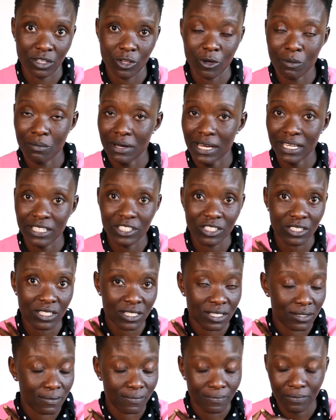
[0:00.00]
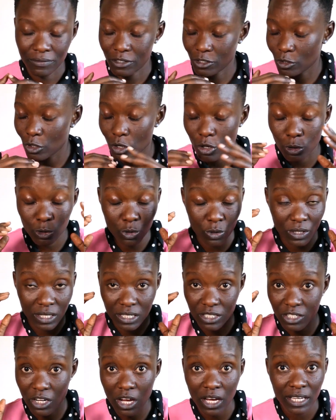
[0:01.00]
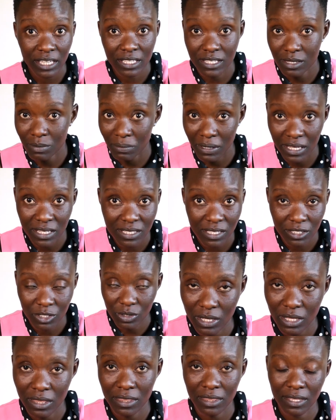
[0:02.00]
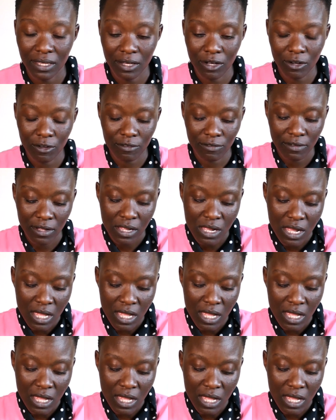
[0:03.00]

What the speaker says: You go to the darkest place you can think of.